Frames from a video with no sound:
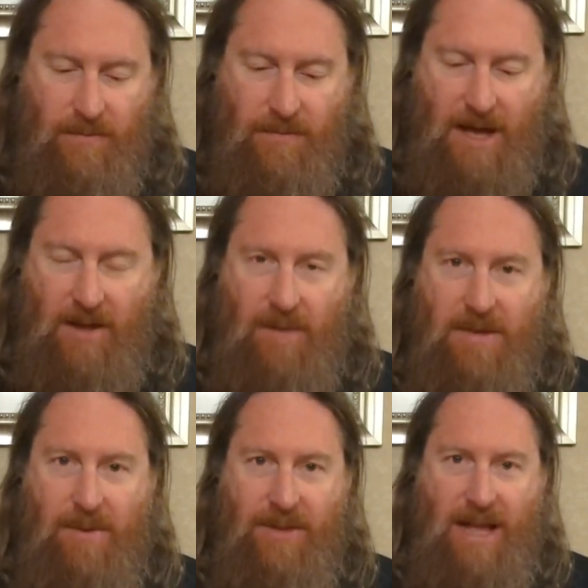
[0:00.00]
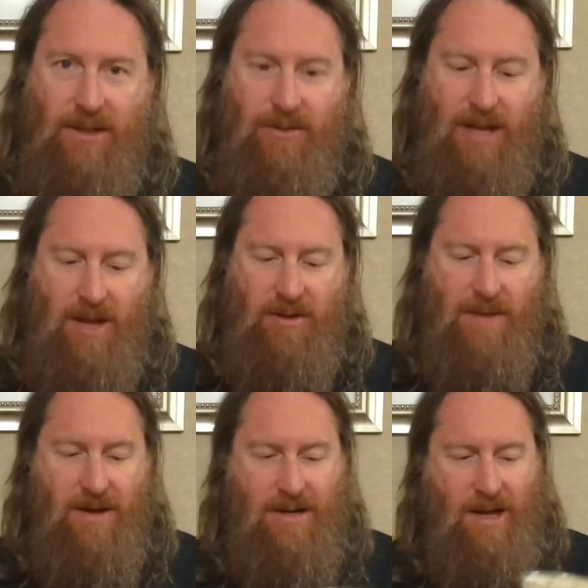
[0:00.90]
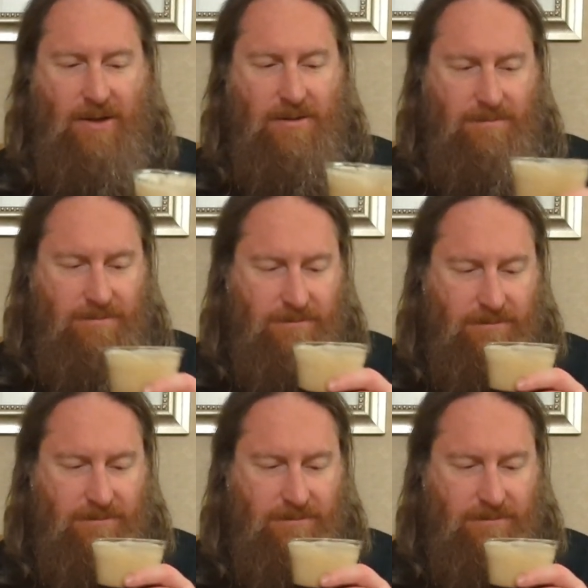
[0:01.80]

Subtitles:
Now that I'm done with that little tangent about color,